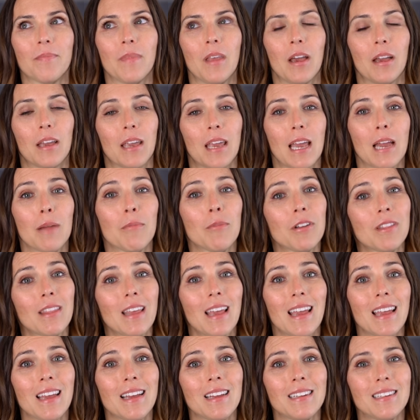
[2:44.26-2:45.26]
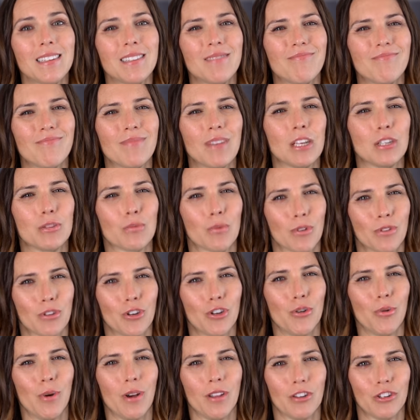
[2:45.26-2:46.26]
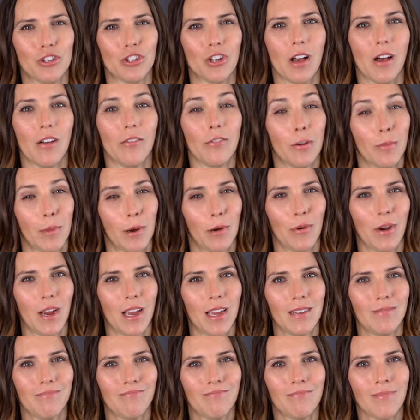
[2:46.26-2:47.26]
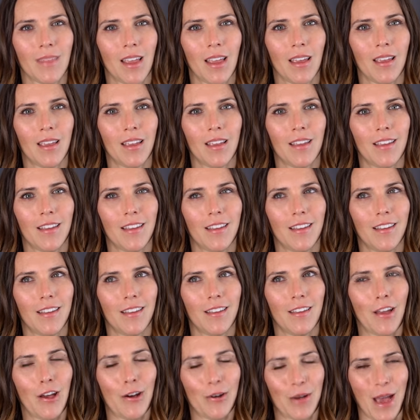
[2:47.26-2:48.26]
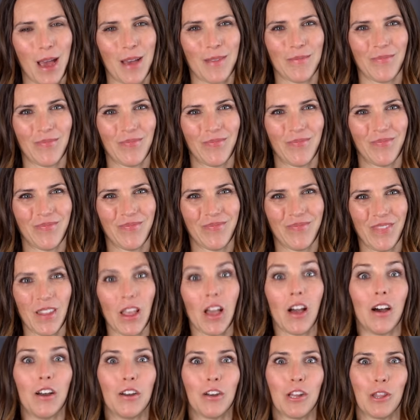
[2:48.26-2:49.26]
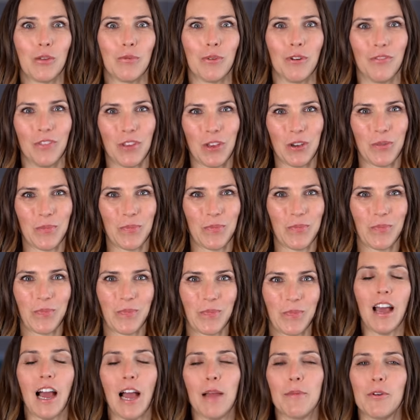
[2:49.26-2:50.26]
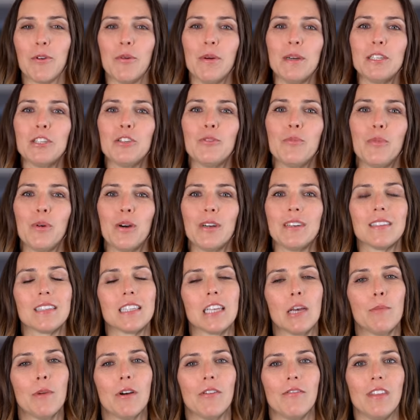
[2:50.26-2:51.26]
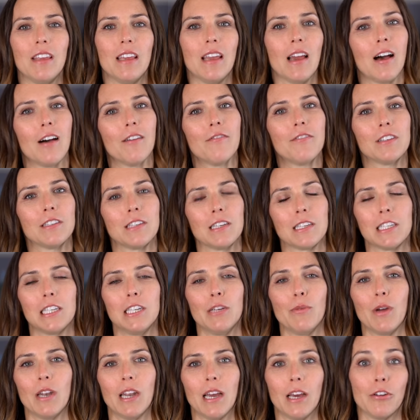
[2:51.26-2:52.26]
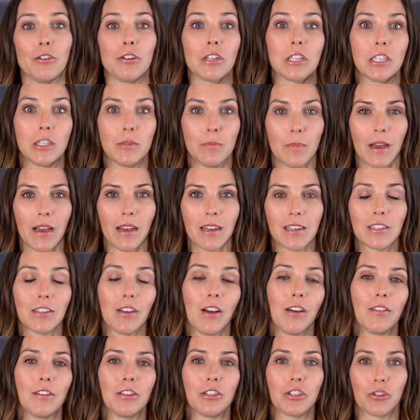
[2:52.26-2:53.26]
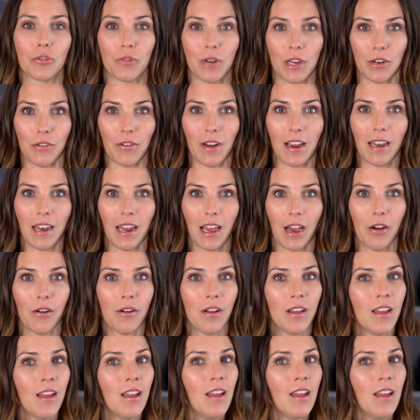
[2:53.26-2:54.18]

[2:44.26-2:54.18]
A camera in the hand is worth two on the shelf, am I right? Okay, onto the review. I'm going to put some of the Alpha 6100 specs on the screen right now.